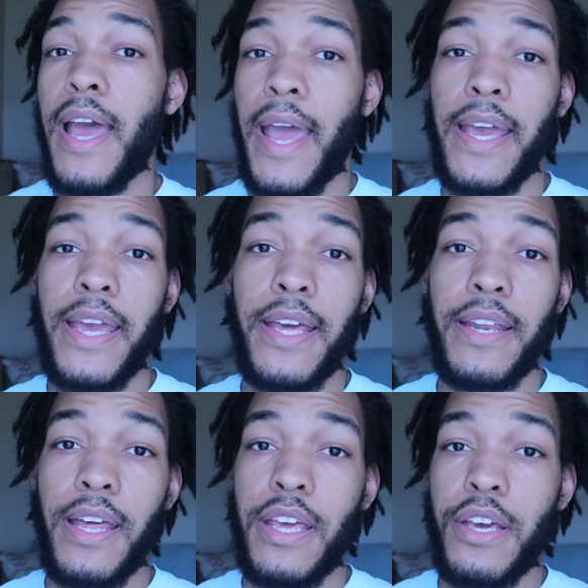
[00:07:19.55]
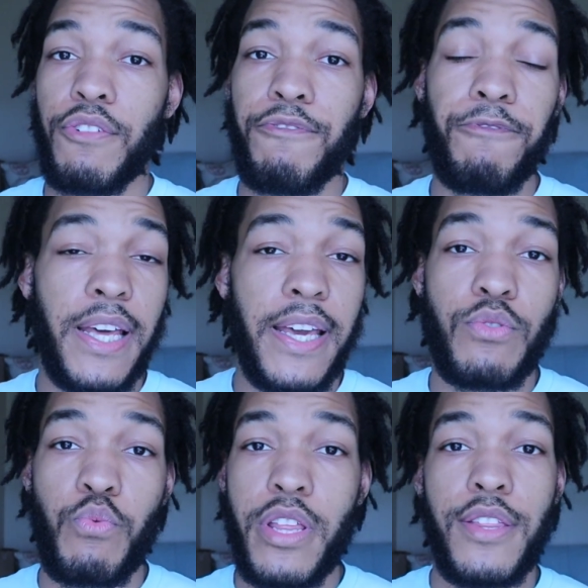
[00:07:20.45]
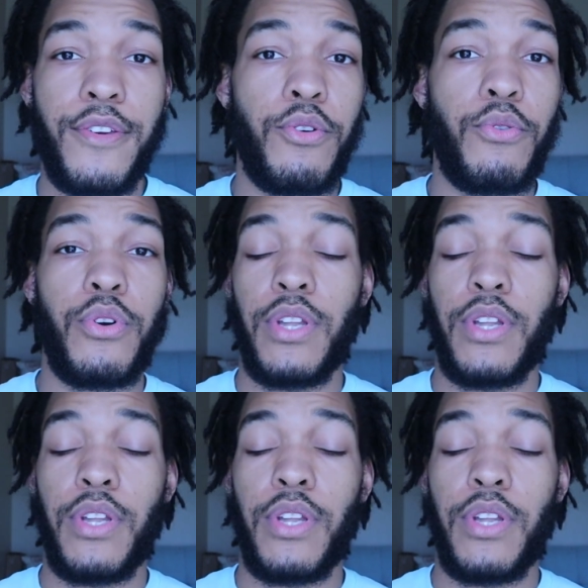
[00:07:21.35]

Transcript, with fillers: and it'll flex with you.